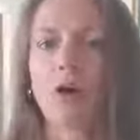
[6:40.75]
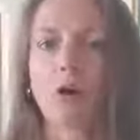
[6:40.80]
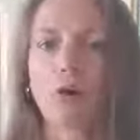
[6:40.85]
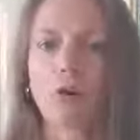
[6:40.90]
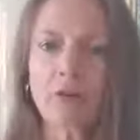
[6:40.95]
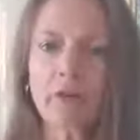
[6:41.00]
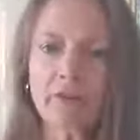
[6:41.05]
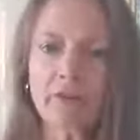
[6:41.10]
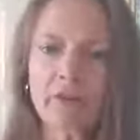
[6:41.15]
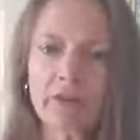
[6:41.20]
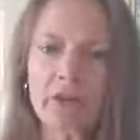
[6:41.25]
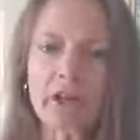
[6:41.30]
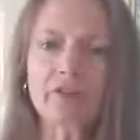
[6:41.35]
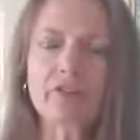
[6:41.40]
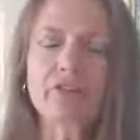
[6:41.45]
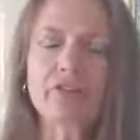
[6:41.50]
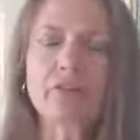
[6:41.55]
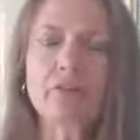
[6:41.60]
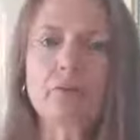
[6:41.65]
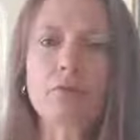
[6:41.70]
all of
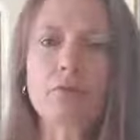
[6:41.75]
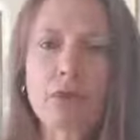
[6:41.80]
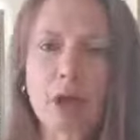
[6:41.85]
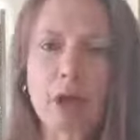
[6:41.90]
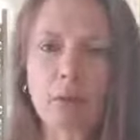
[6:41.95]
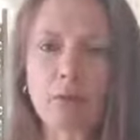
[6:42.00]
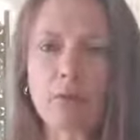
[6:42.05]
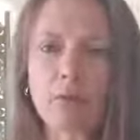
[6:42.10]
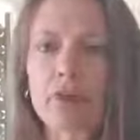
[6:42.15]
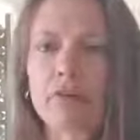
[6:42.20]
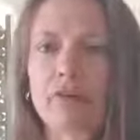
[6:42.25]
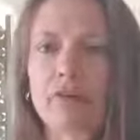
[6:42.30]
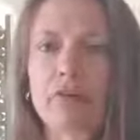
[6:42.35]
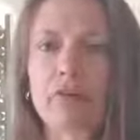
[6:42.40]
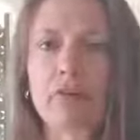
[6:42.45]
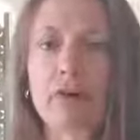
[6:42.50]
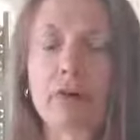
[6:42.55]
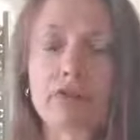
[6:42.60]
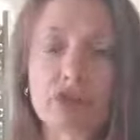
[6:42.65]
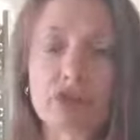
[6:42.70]
these memories
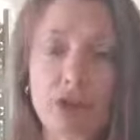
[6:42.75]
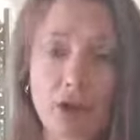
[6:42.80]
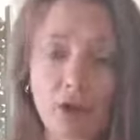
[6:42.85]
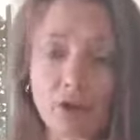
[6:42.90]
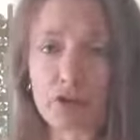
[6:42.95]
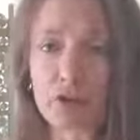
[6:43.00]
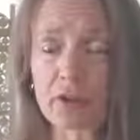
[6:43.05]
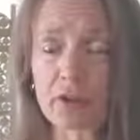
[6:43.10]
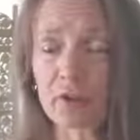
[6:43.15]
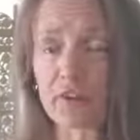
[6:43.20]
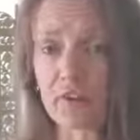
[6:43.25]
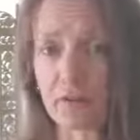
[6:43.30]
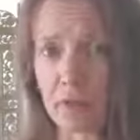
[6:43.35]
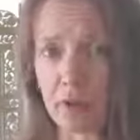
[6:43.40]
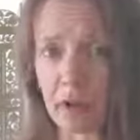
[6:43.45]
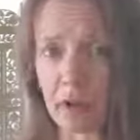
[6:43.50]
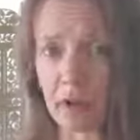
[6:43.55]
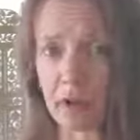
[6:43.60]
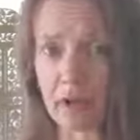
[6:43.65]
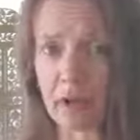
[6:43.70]
of, of childhood
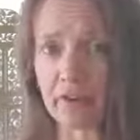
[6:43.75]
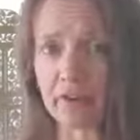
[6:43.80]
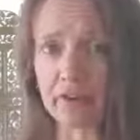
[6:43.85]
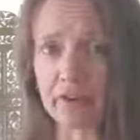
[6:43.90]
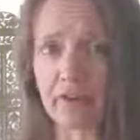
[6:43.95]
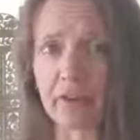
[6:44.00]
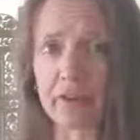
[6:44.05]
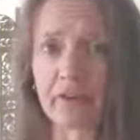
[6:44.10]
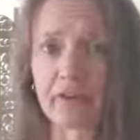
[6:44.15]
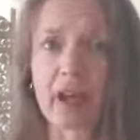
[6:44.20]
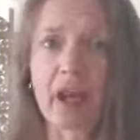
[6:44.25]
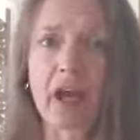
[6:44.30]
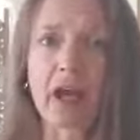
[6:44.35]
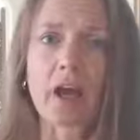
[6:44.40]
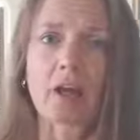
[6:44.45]
experiences,